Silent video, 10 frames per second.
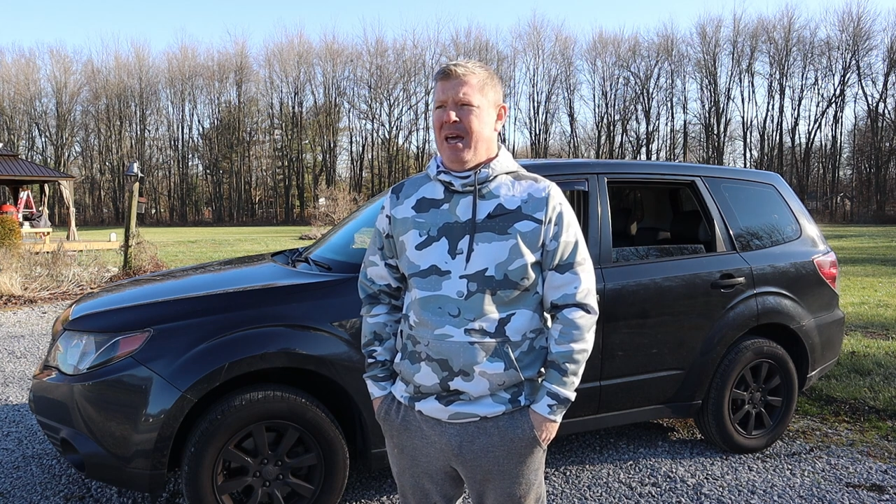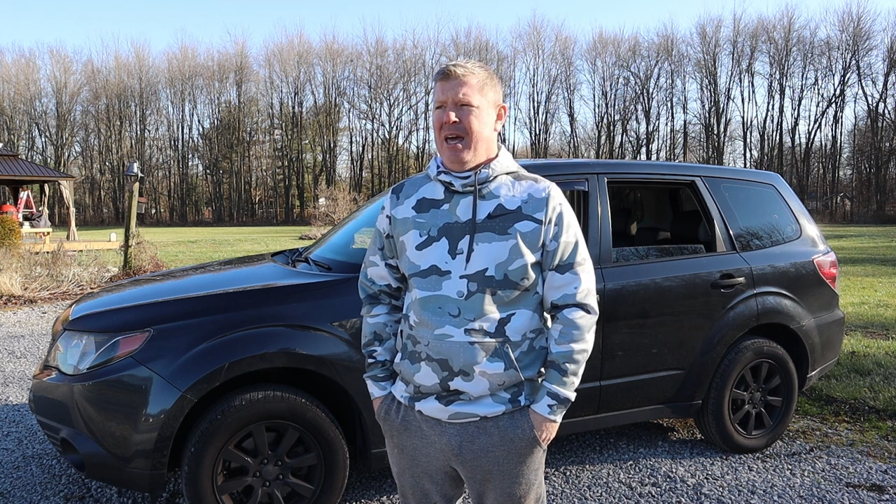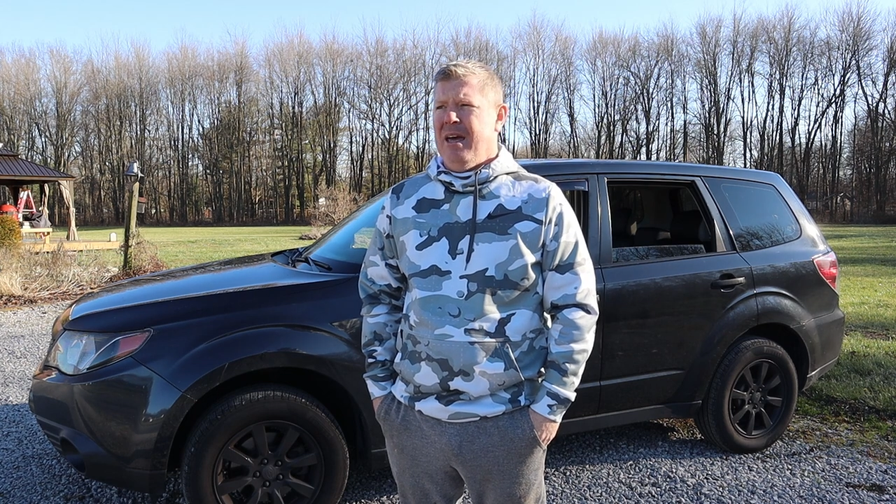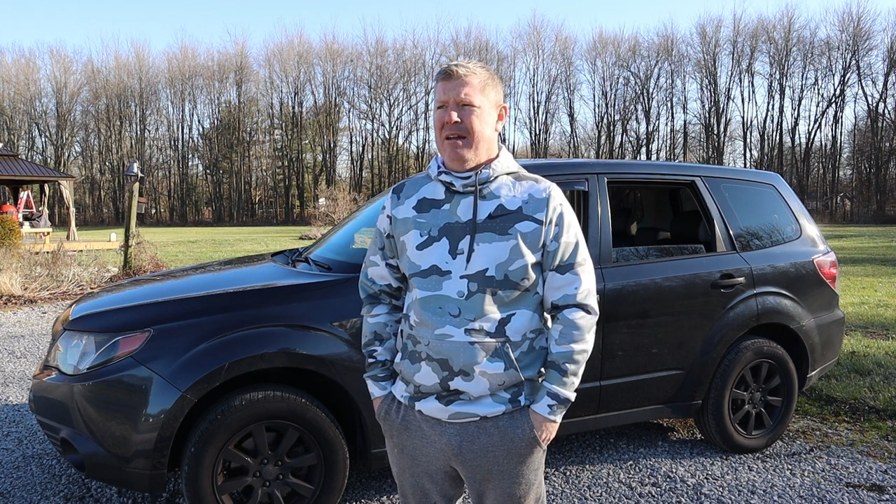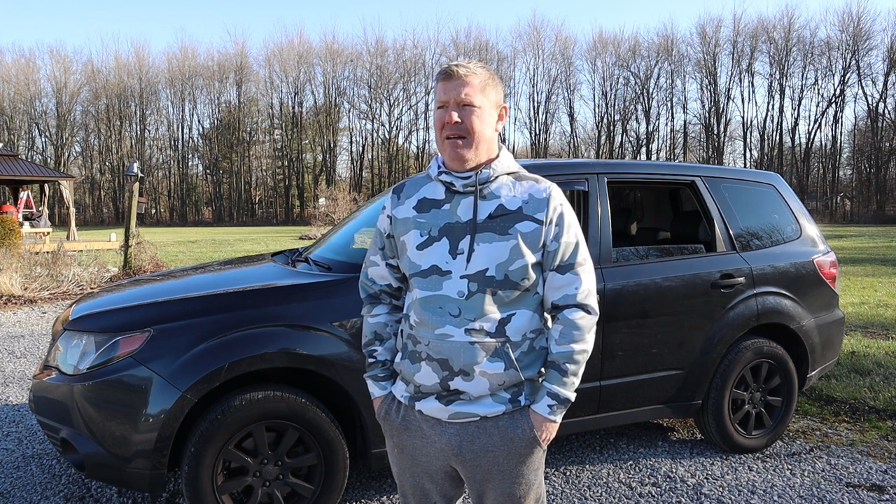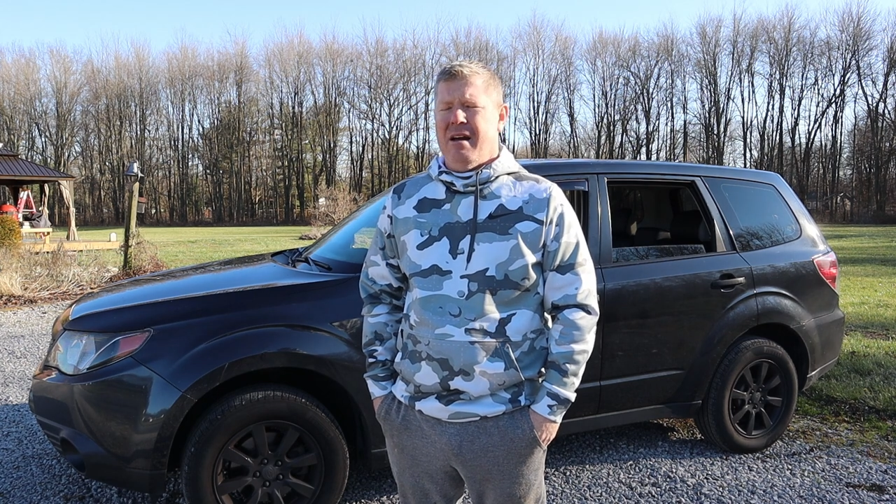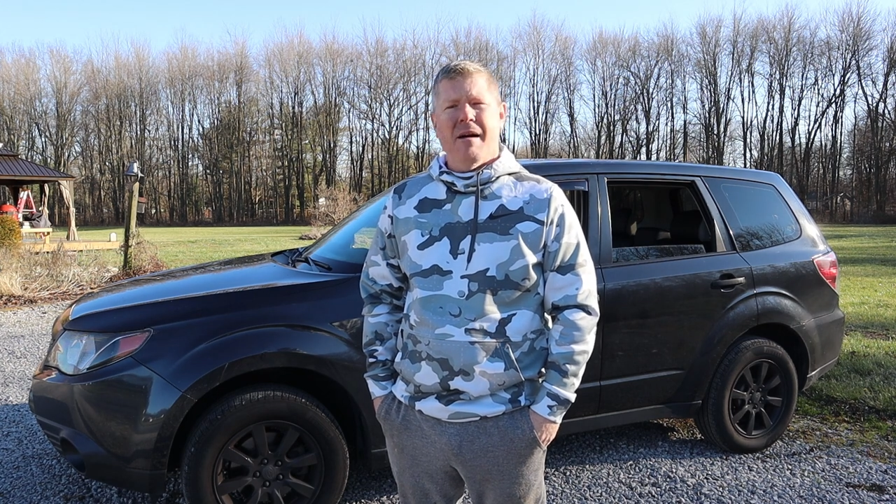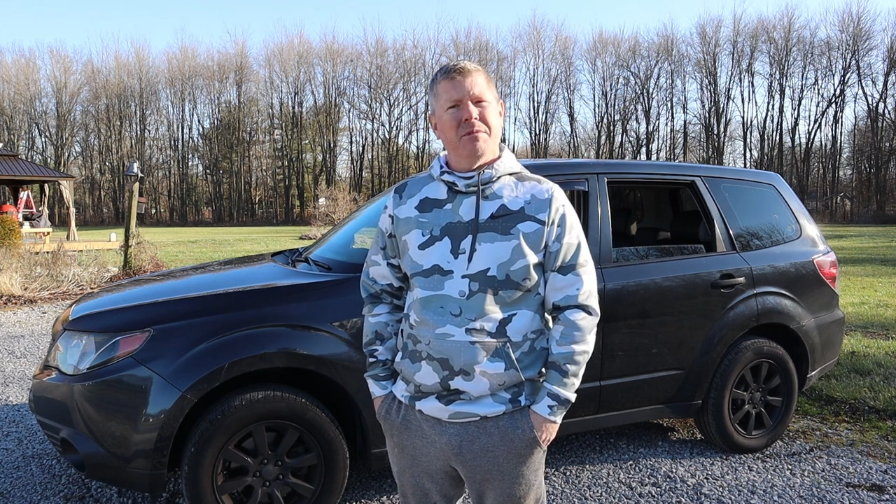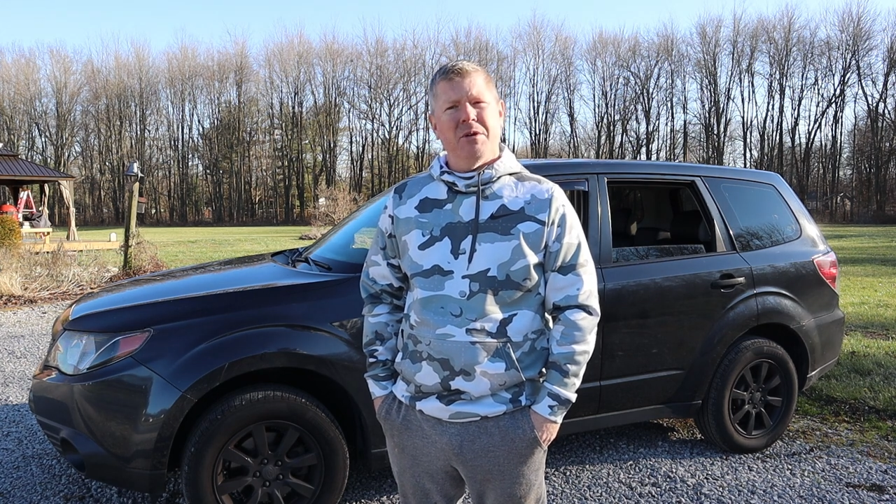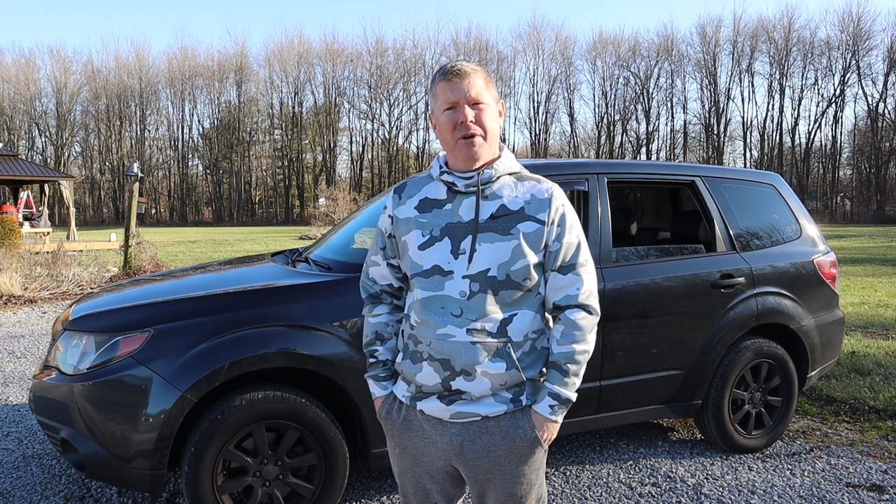and
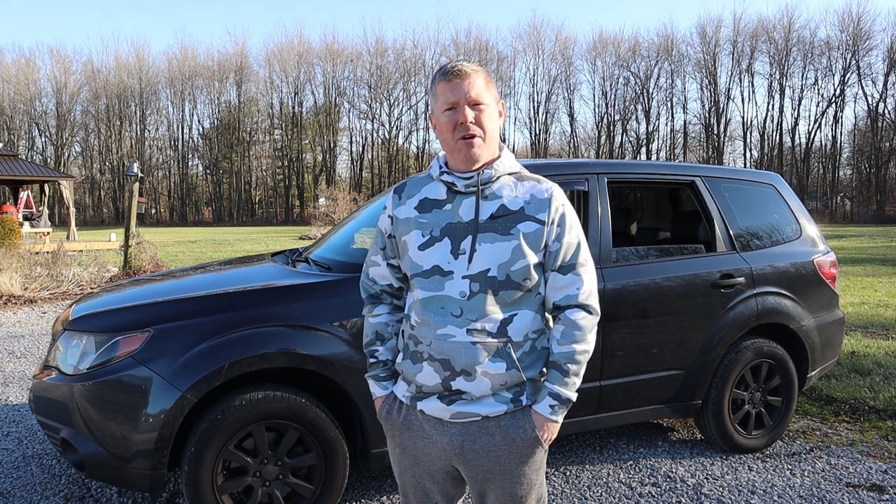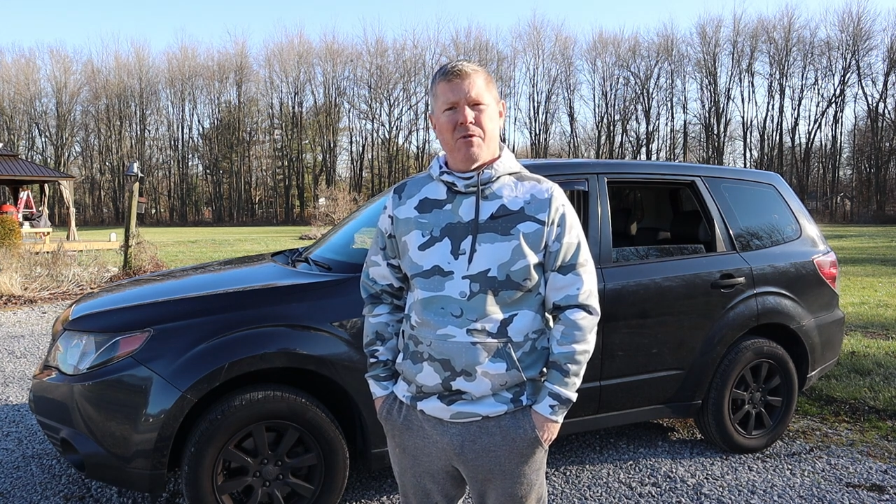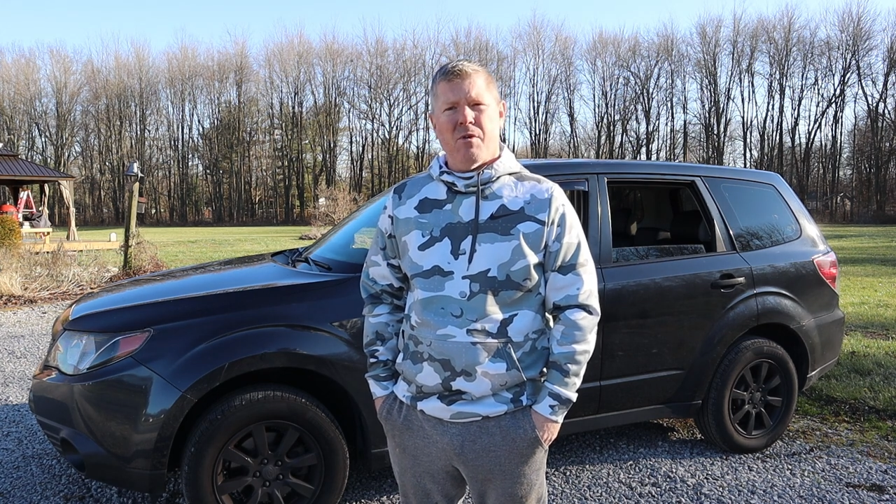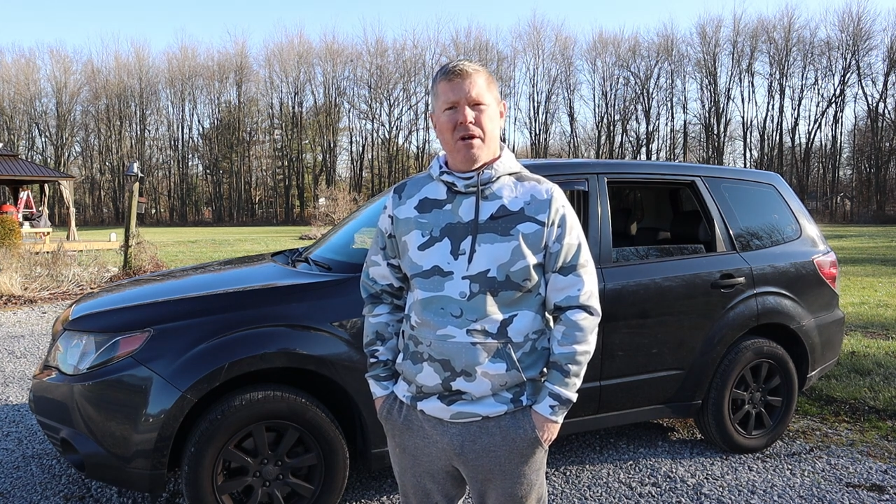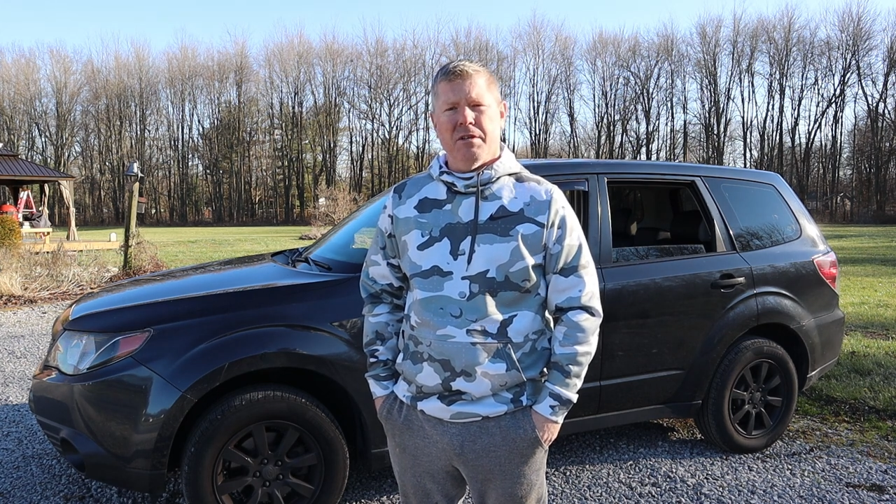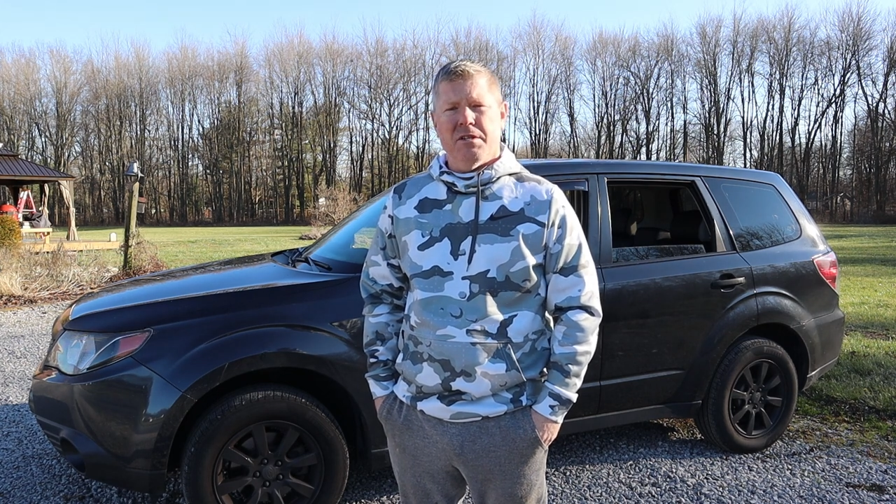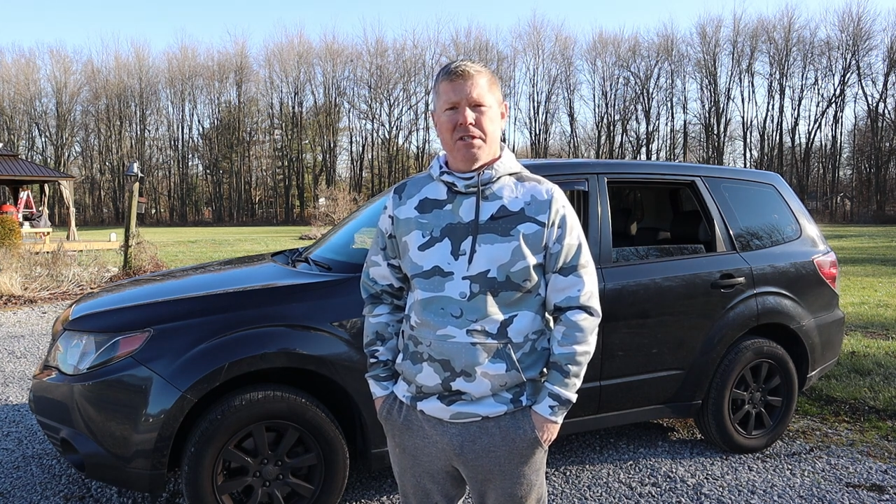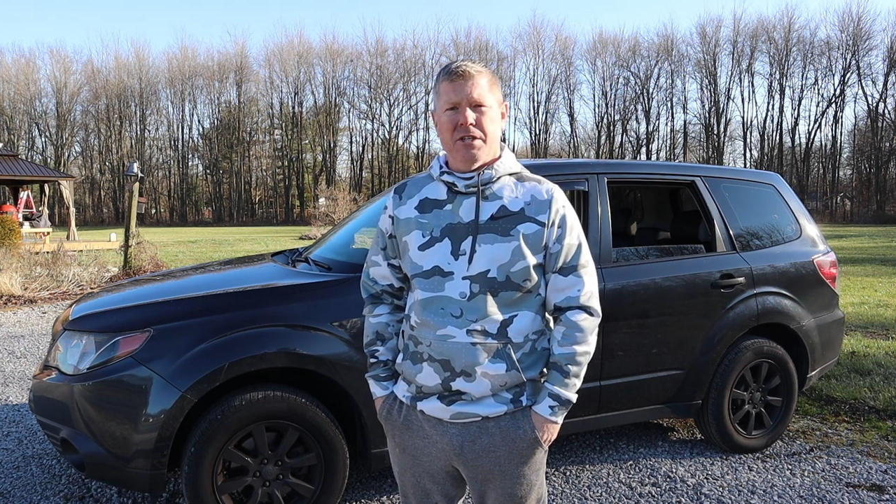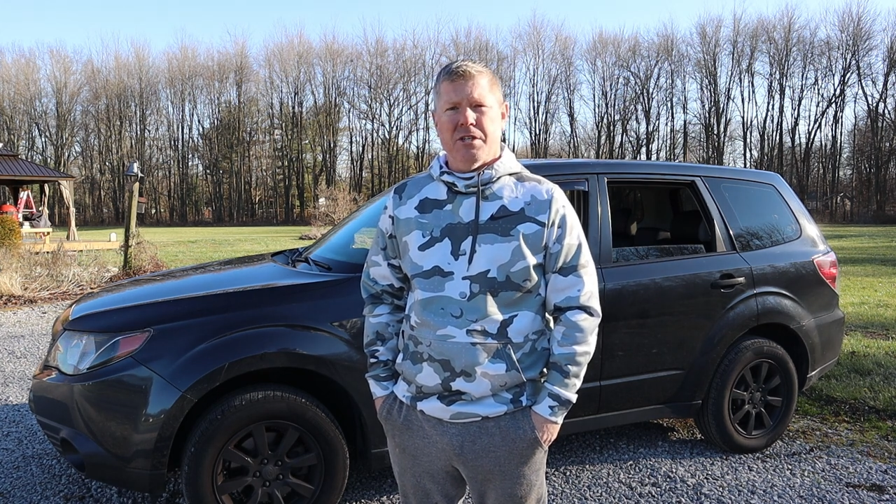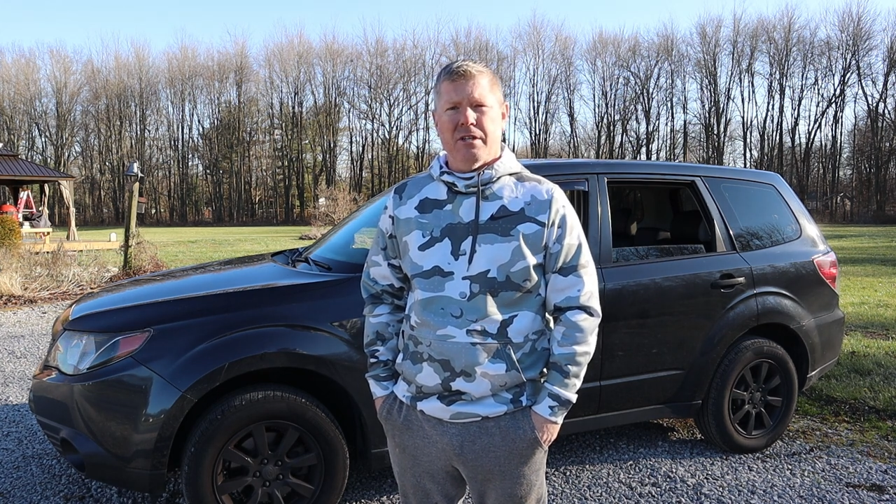come to an overall
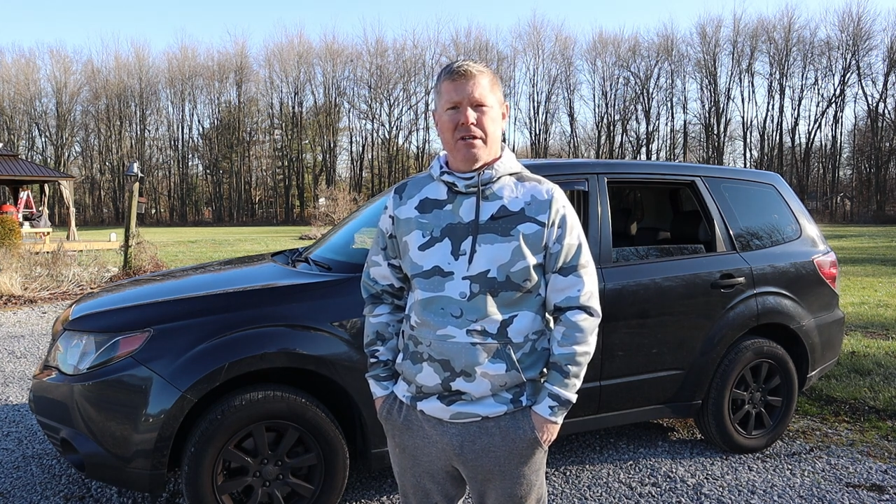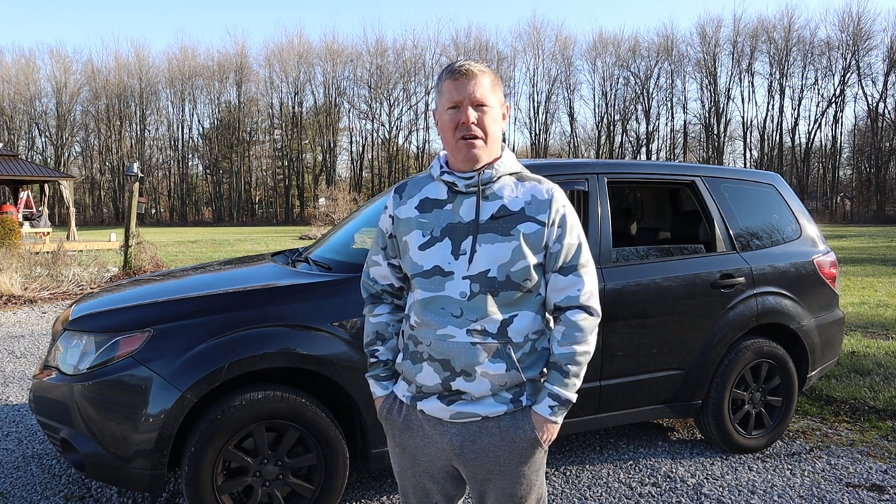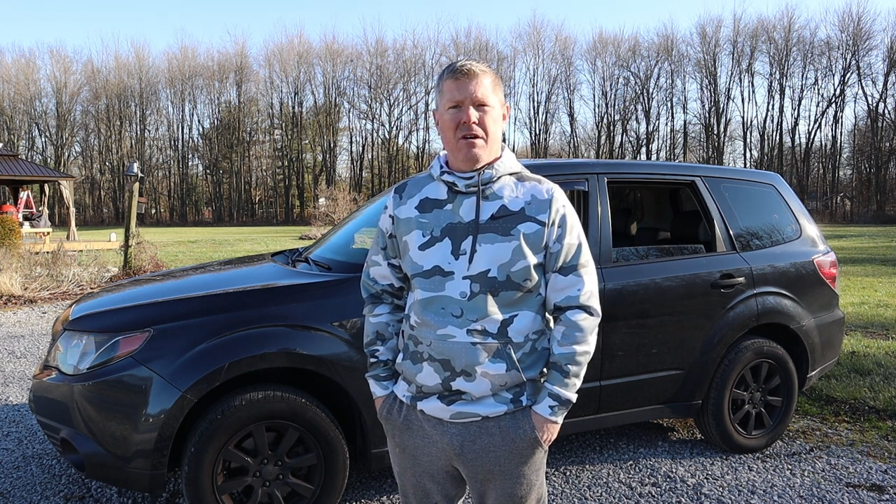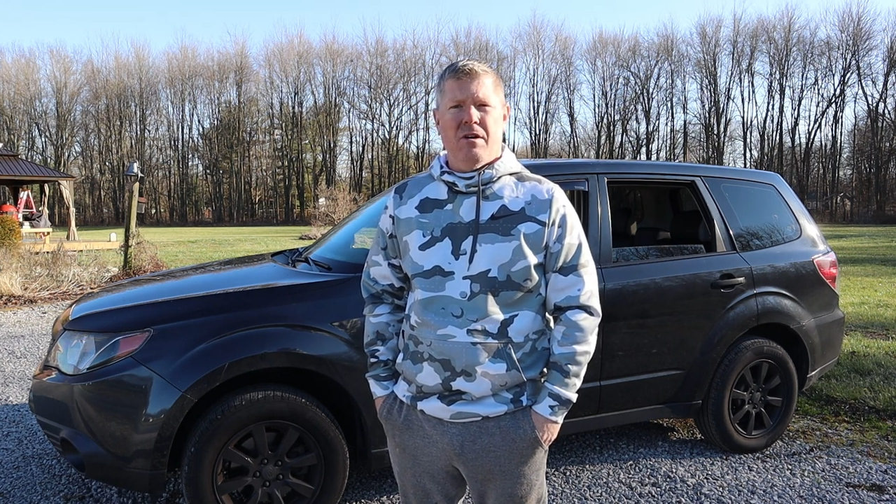decision